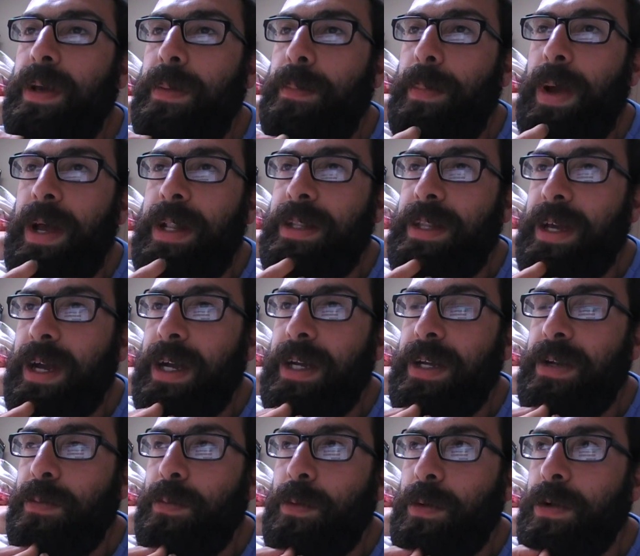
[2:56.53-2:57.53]
Men die
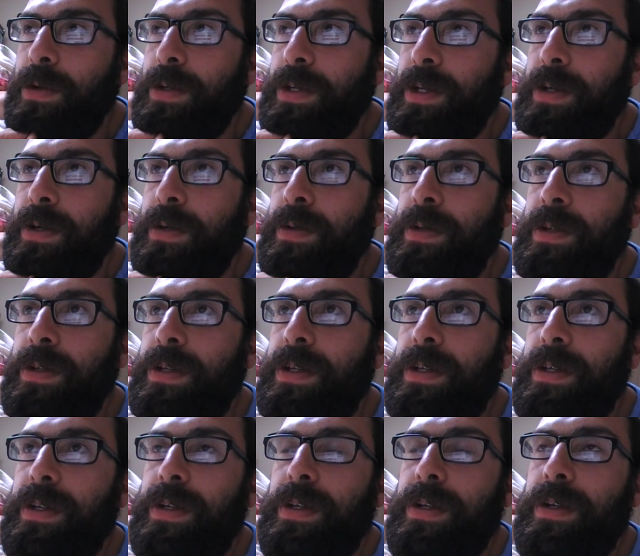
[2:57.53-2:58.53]
in war
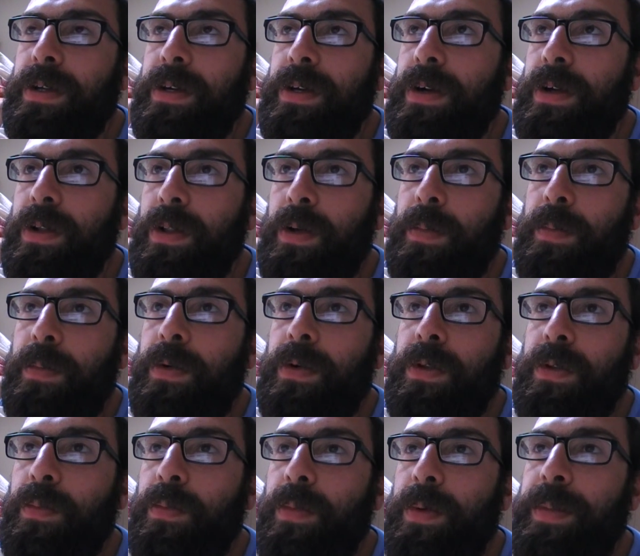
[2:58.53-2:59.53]
zones a lot more
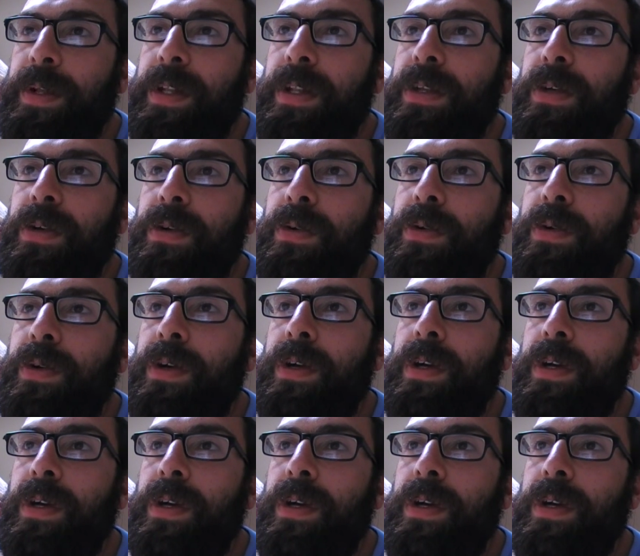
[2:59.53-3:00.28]
than women do.